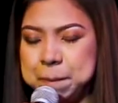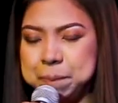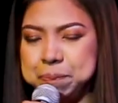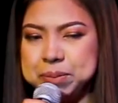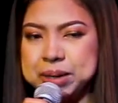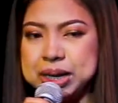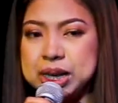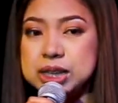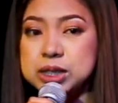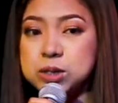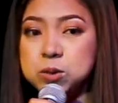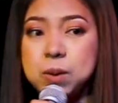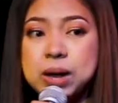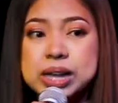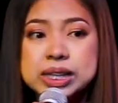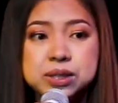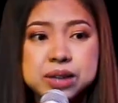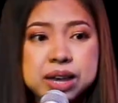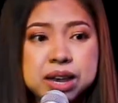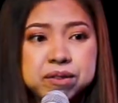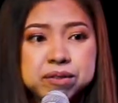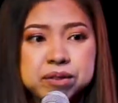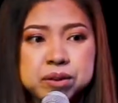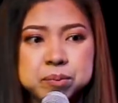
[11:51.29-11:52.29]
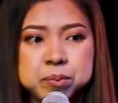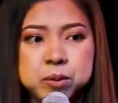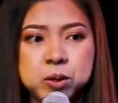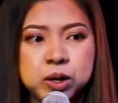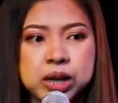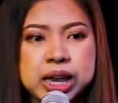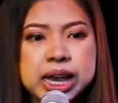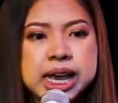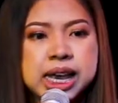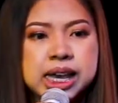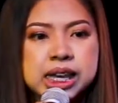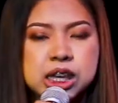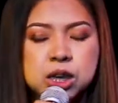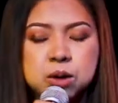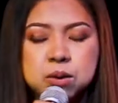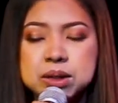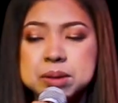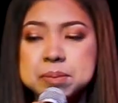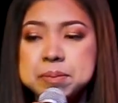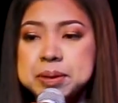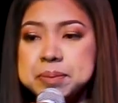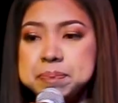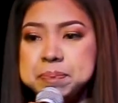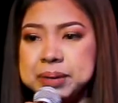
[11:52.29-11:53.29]
Because once you have a book, you
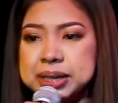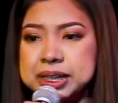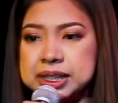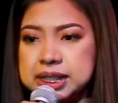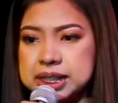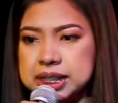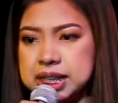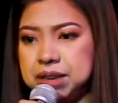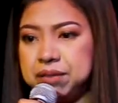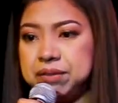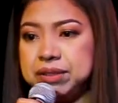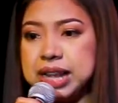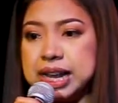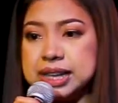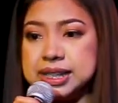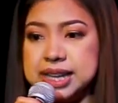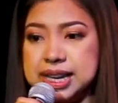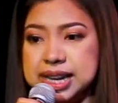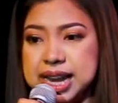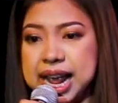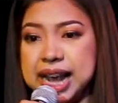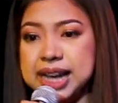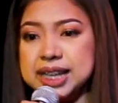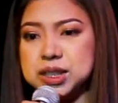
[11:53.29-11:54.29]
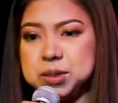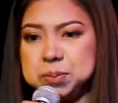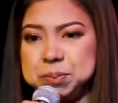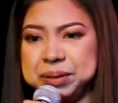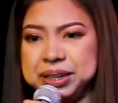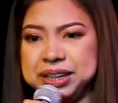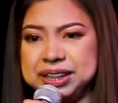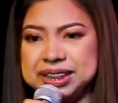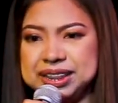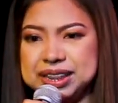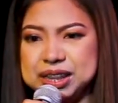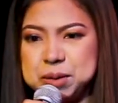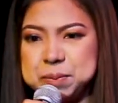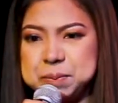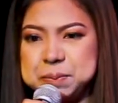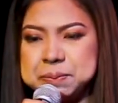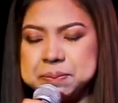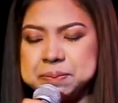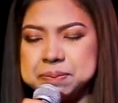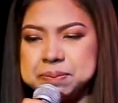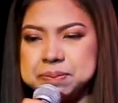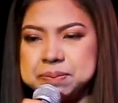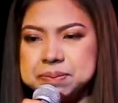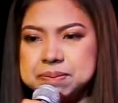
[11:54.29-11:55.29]
will be perceived as an expert.
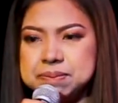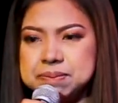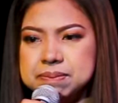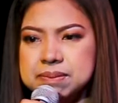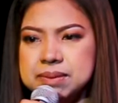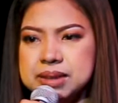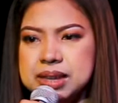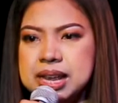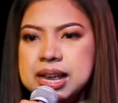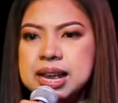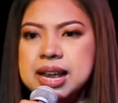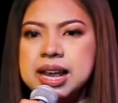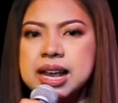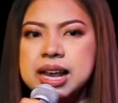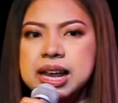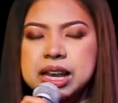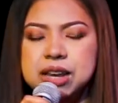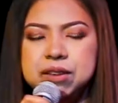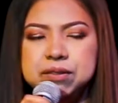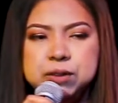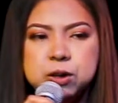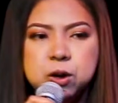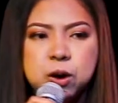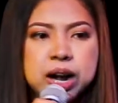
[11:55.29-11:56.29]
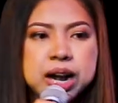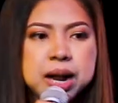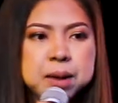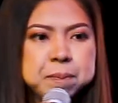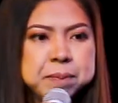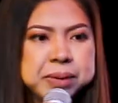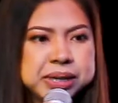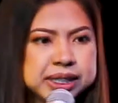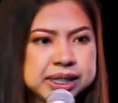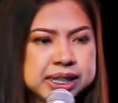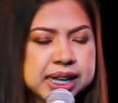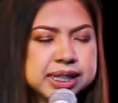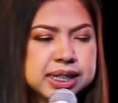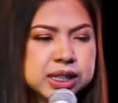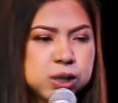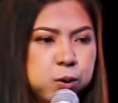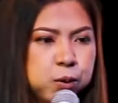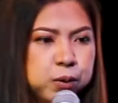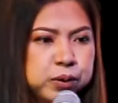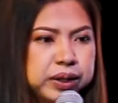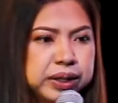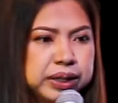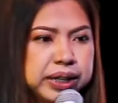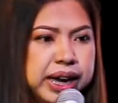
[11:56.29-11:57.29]
If you're a business
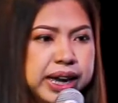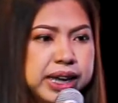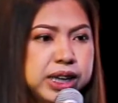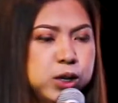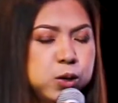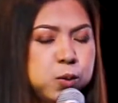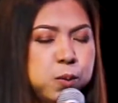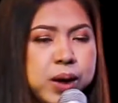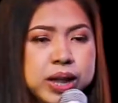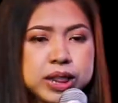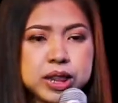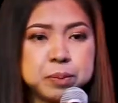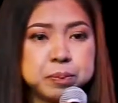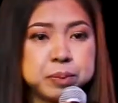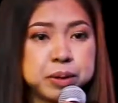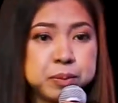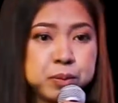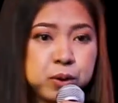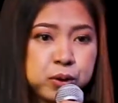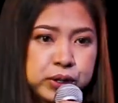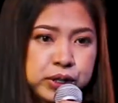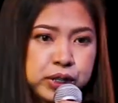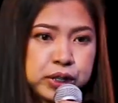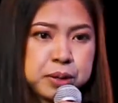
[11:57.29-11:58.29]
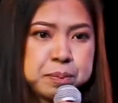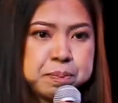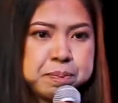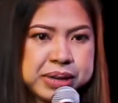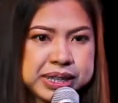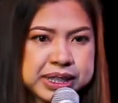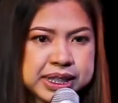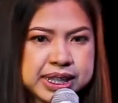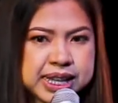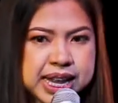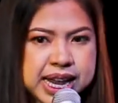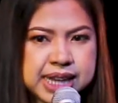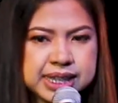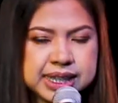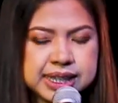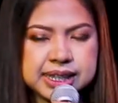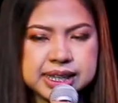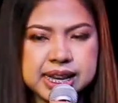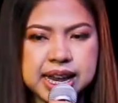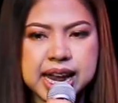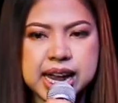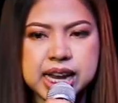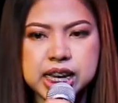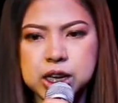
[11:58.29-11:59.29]
owner and you want to promote your
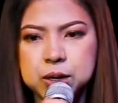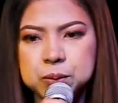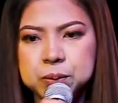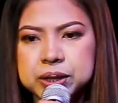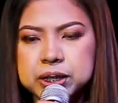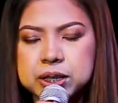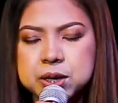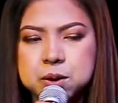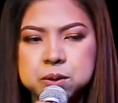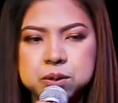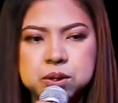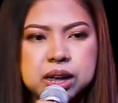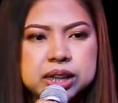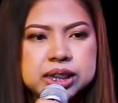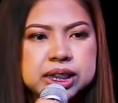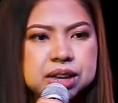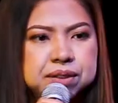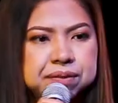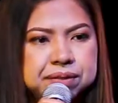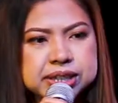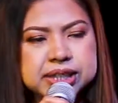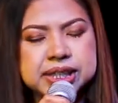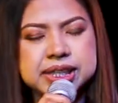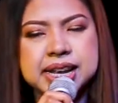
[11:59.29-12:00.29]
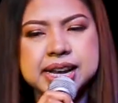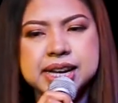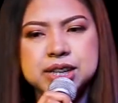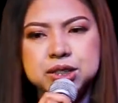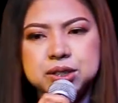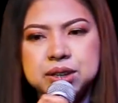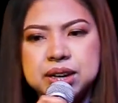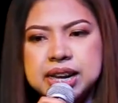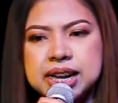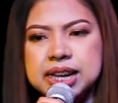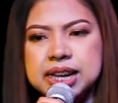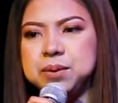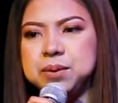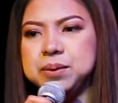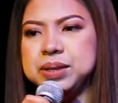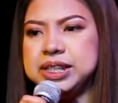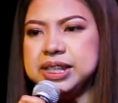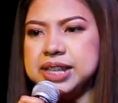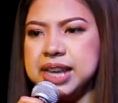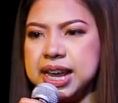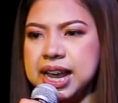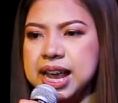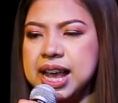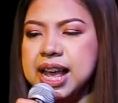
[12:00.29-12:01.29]
business and you would go to a TV station you would
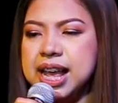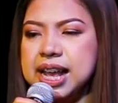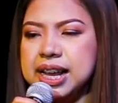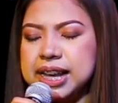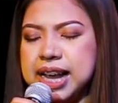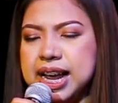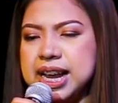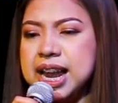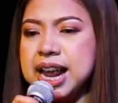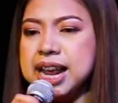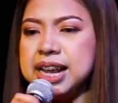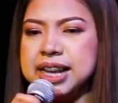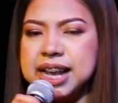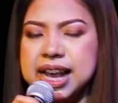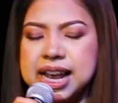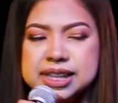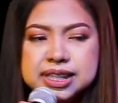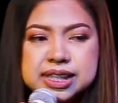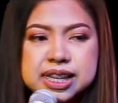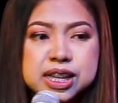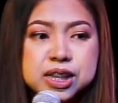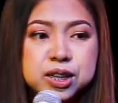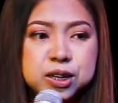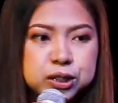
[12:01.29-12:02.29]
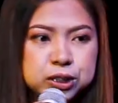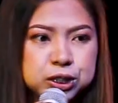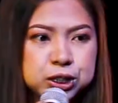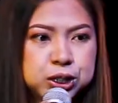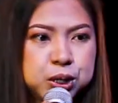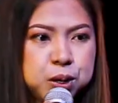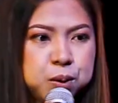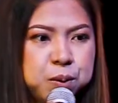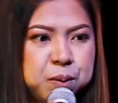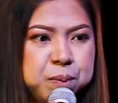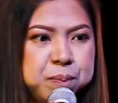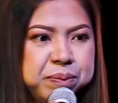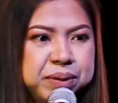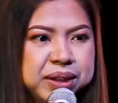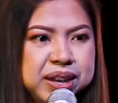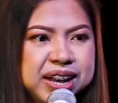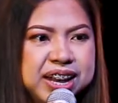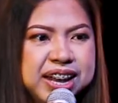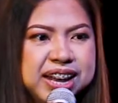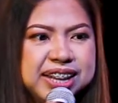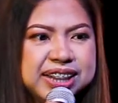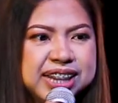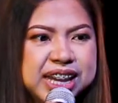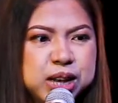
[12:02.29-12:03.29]
say, can I guest in your show?
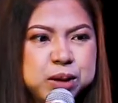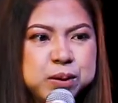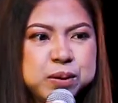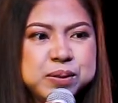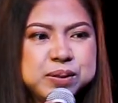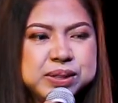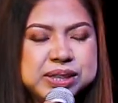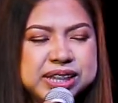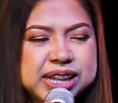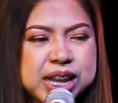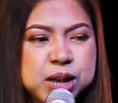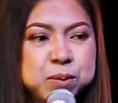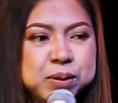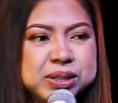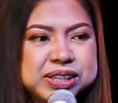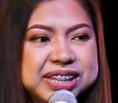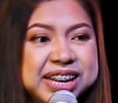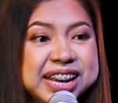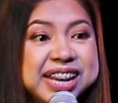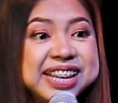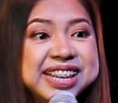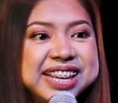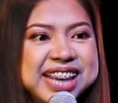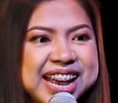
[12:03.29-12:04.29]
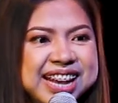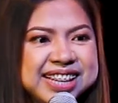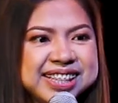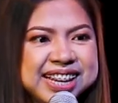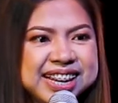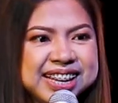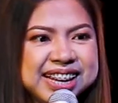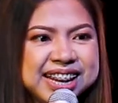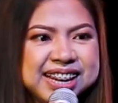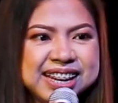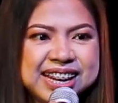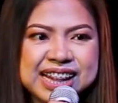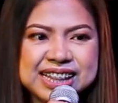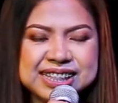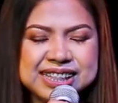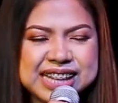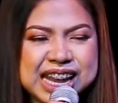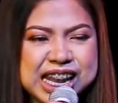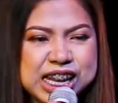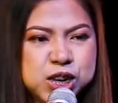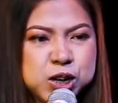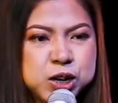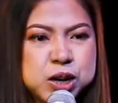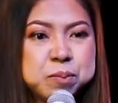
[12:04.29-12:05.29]
They would say yes, and then they'll
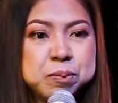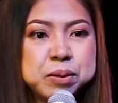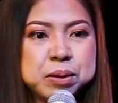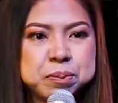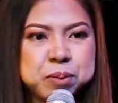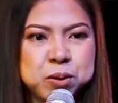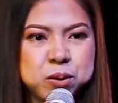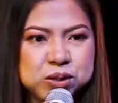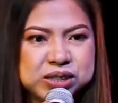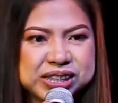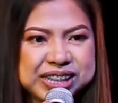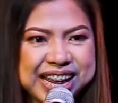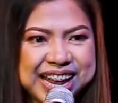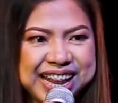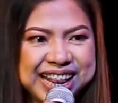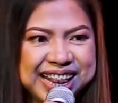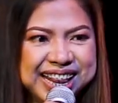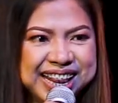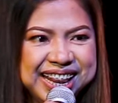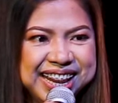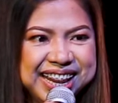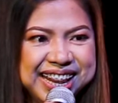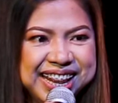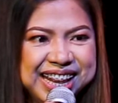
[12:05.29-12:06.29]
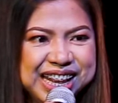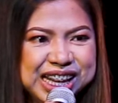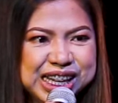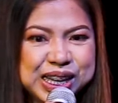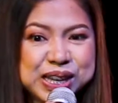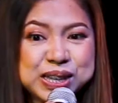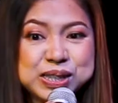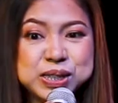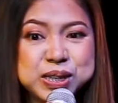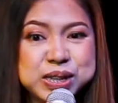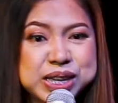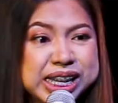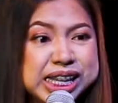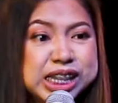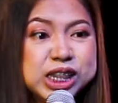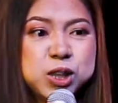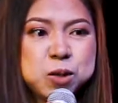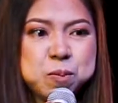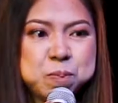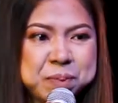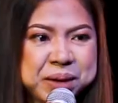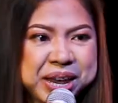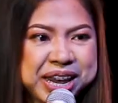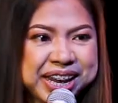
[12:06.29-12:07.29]
send you the proposal because you need
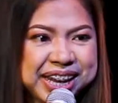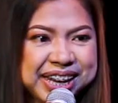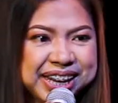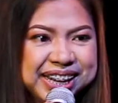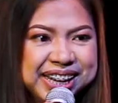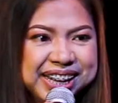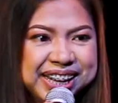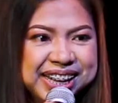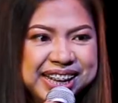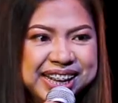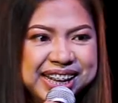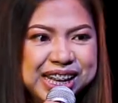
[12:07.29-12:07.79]
to pay.